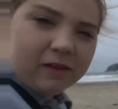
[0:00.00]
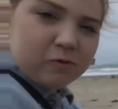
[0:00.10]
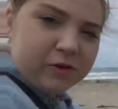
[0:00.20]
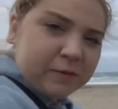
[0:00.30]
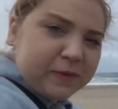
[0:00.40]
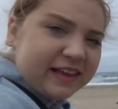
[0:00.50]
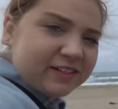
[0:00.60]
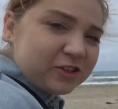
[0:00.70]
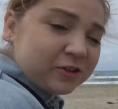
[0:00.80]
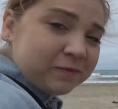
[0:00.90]
We're on the
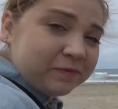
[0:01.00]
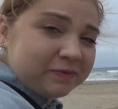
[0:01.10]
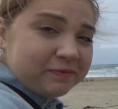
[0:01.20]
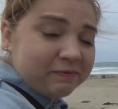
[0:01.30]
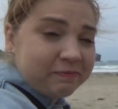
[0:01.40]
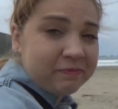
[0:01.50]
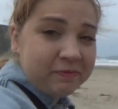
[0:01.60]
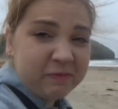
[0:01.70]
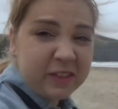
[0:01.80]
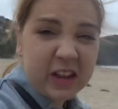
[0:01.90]
beach
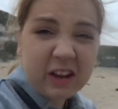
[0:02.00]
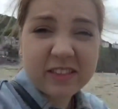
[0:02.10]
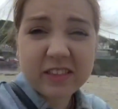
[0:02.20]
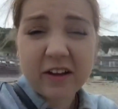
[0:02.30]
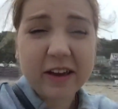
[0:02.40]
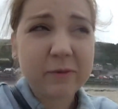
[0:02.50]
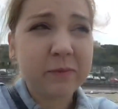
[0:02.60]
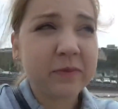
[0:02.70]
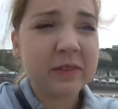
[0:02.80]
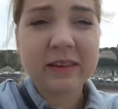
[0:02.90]
for the last
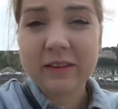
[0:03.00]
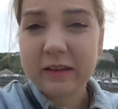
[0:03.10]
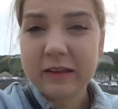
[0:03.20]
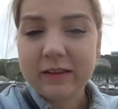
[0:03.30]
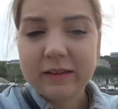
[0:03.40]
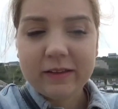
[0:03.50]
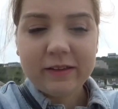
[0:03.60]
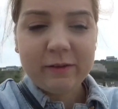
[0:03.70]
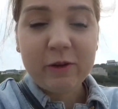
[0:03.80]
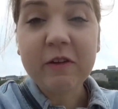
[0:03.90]
time.
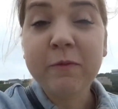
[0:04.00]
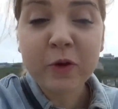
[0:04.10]
We've even